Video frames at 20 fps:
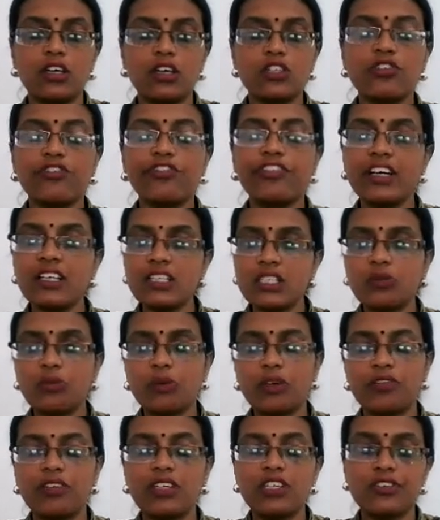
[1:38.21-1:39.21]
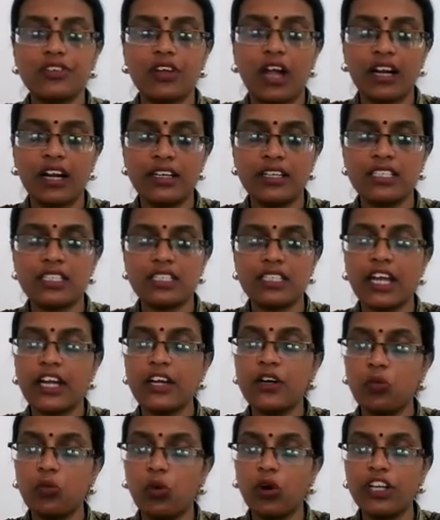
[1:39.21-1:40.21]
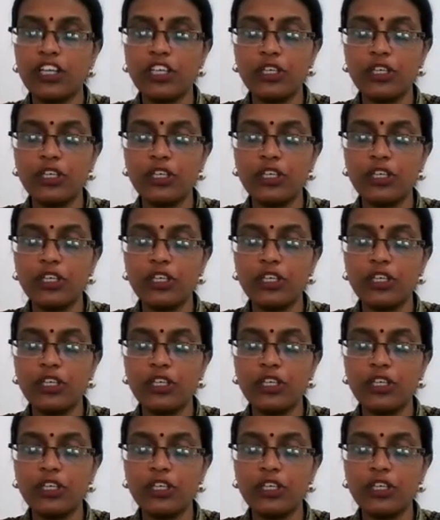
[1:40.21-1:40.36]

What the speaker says: So first we will understand what